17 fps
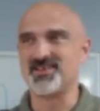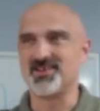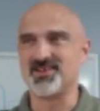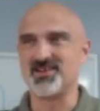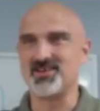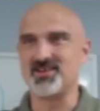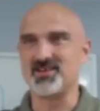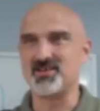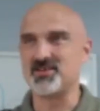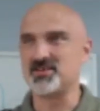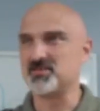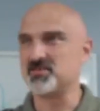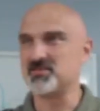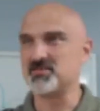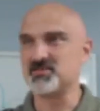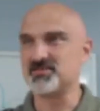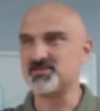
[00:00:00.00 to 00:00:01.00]

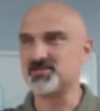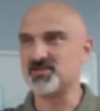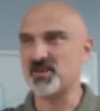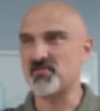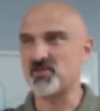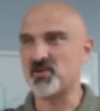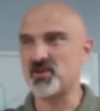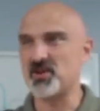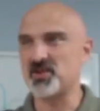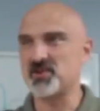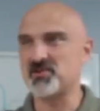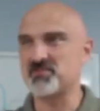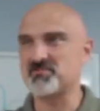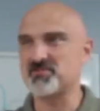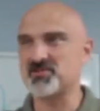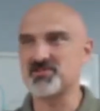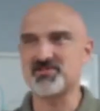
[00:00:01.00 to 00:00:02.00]
Do you have a hand in
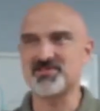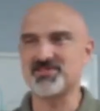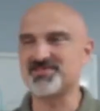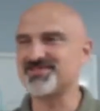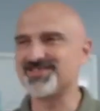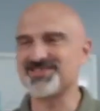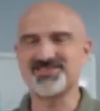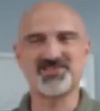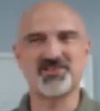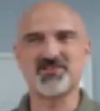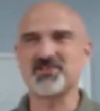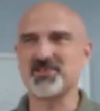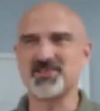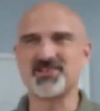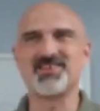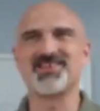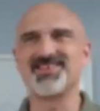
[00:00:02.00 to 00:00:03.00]
there? No, that's
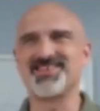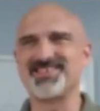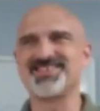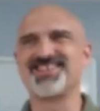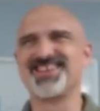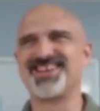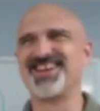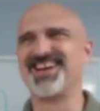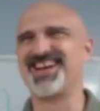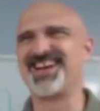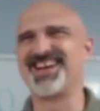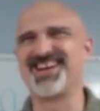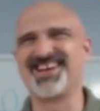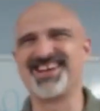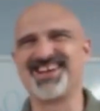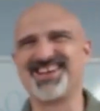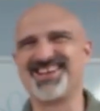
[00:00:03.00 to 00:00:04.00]
okay. All right.
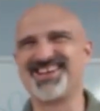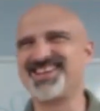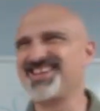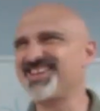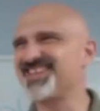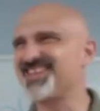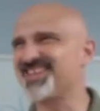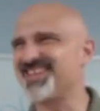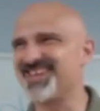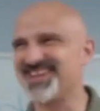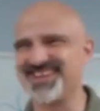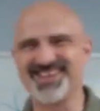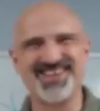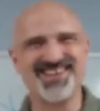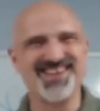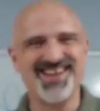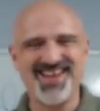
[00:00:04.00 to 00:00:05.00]
Okay.
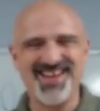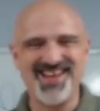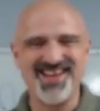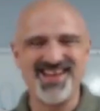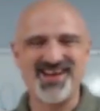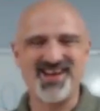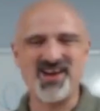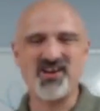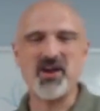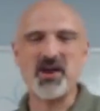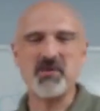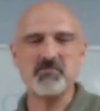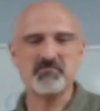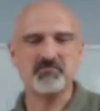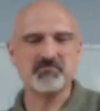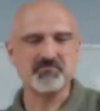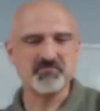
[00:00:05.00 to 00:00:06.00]
All
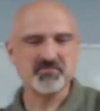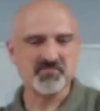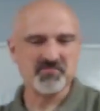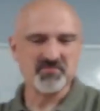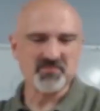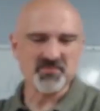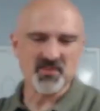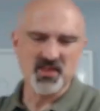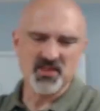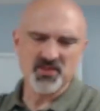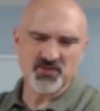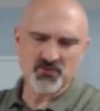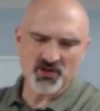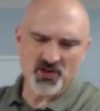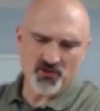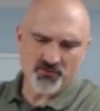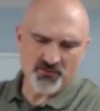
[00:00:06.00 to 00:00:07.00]
right.
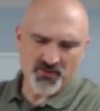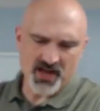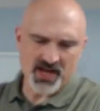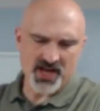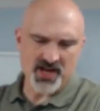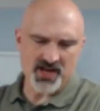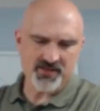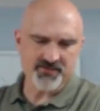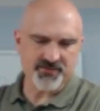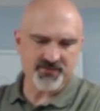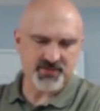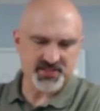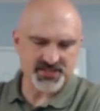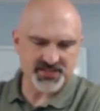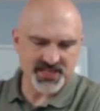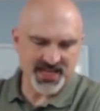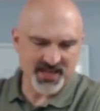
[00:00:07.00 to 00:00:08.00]
305.
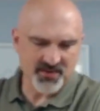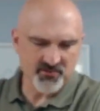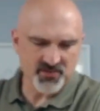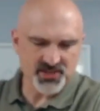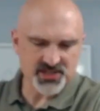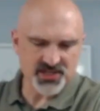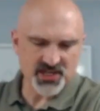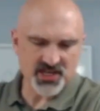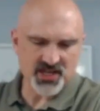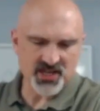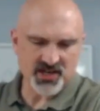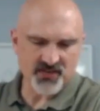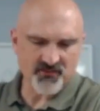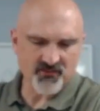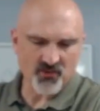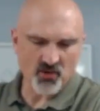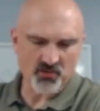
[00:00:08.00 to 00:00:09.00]
The same was done
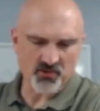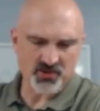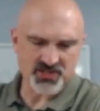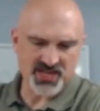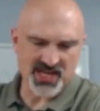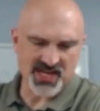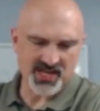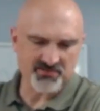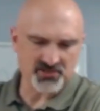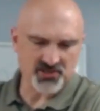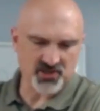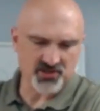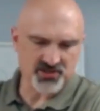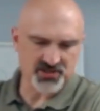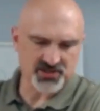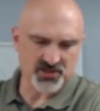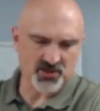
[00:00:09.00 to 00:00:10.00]
in former times
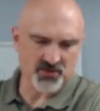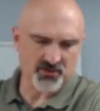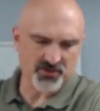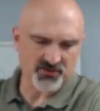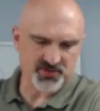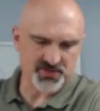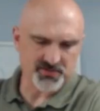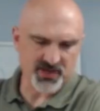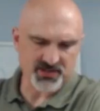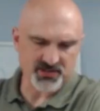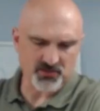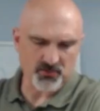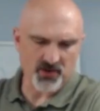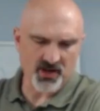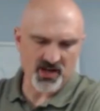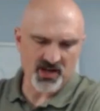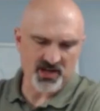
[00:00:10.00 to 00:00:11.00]
also with respect to
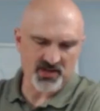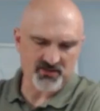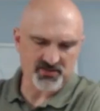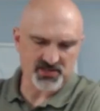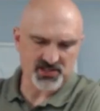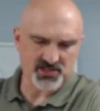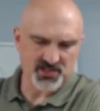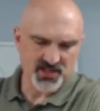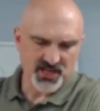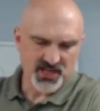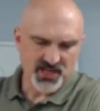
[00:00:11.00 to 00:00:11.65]
wives.